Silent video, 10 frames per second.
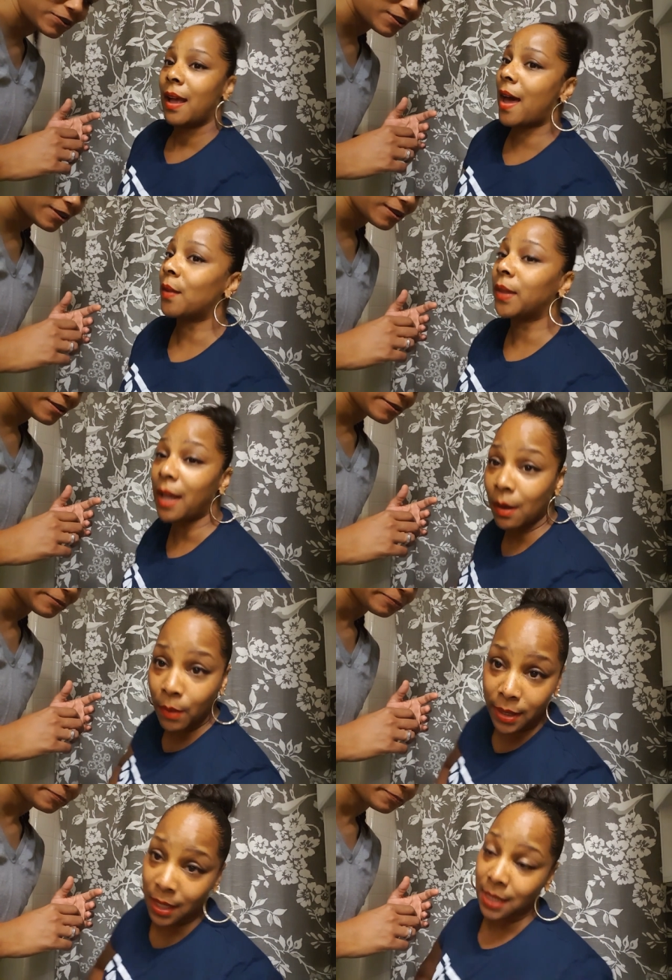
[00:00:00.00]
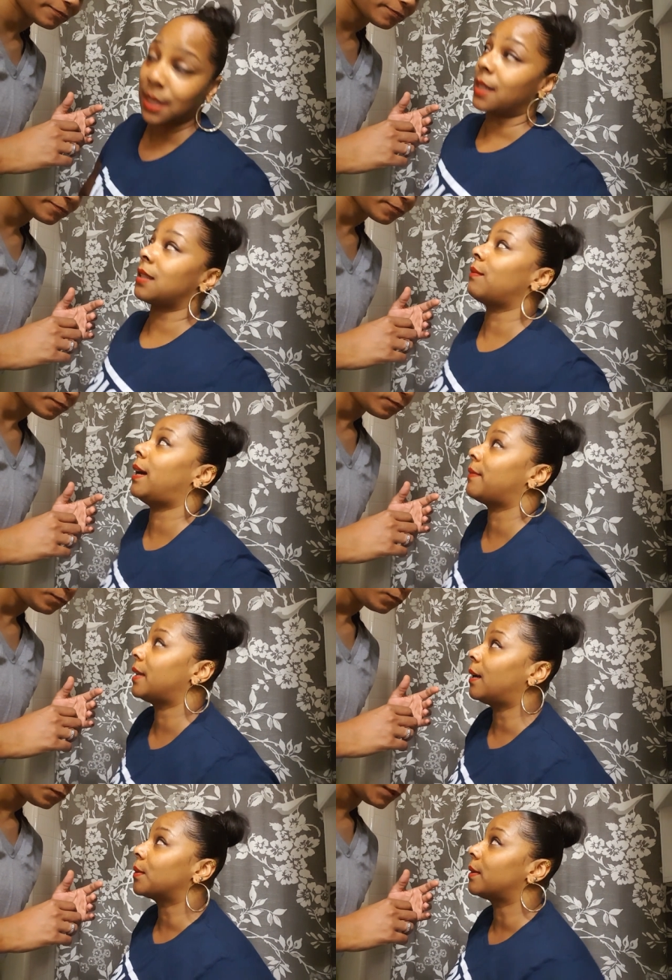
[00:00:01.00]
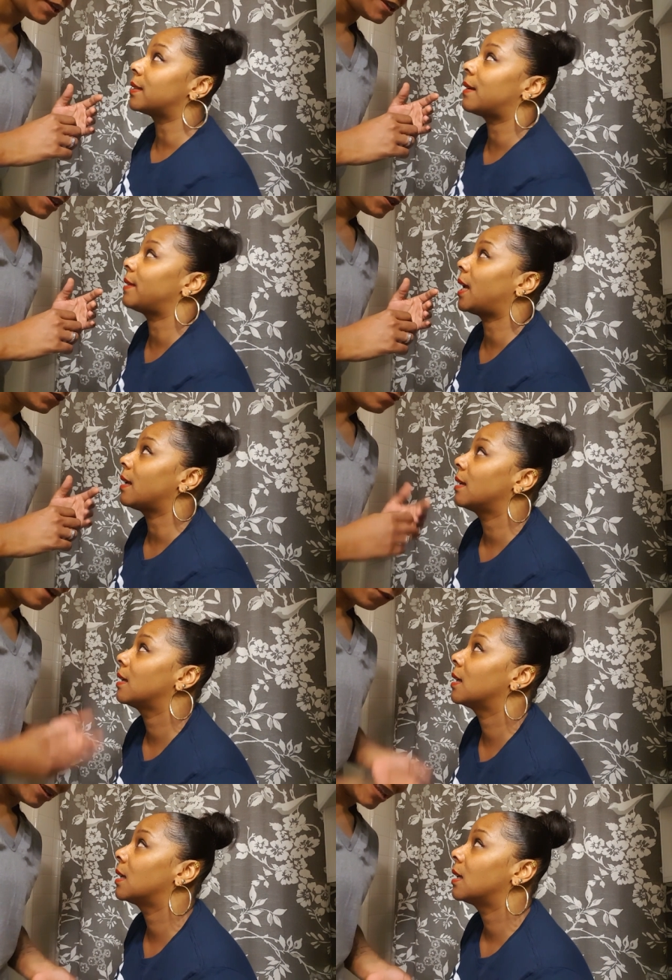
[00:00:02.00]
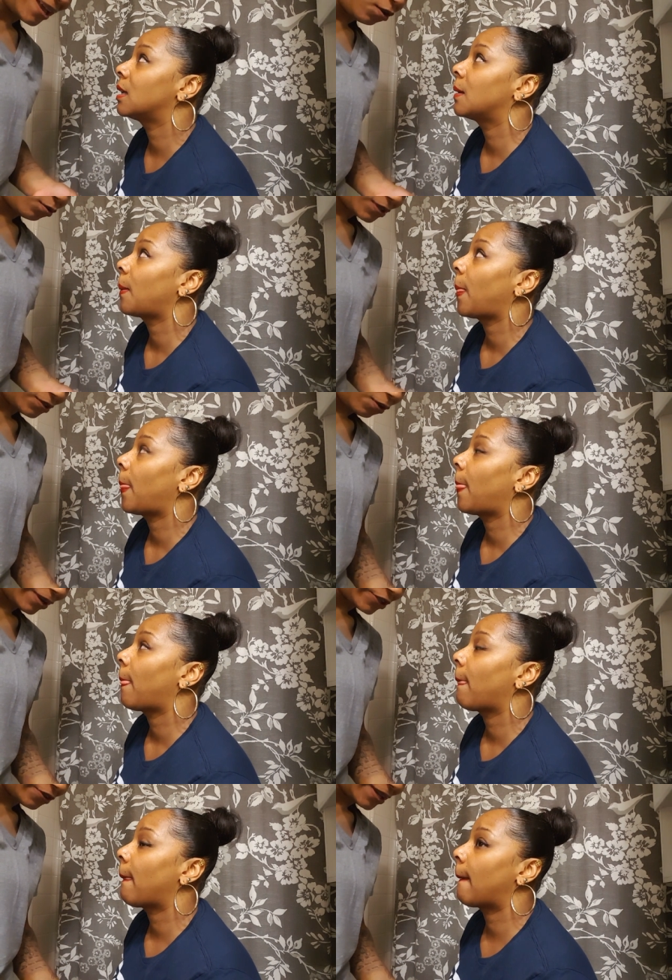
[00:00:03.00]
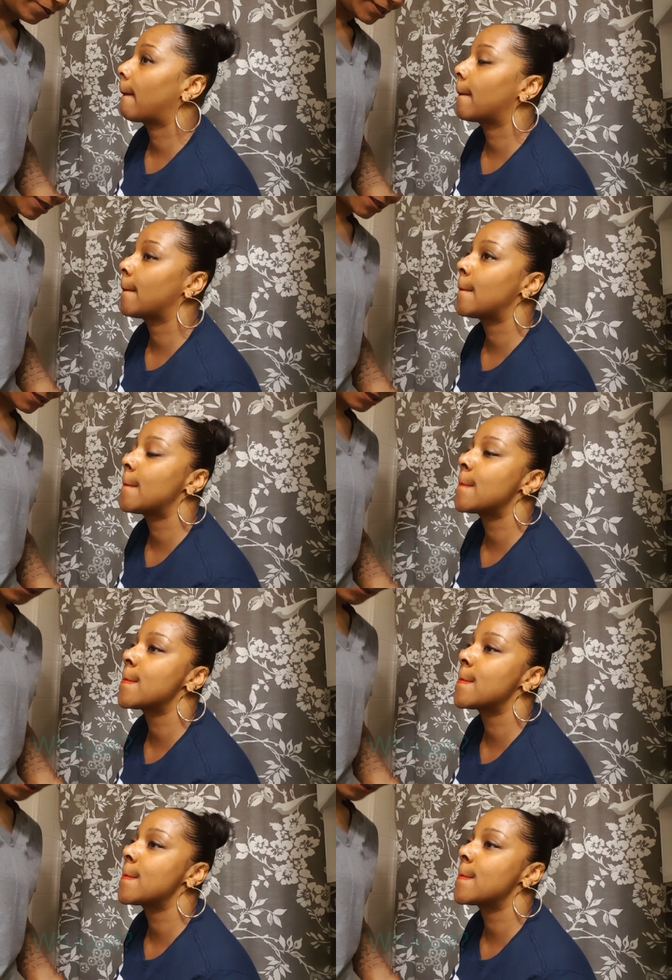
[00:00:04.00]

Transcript: I don't think I can wear contacts if I have to go through this every day. You have on nails. You don't get your nails done.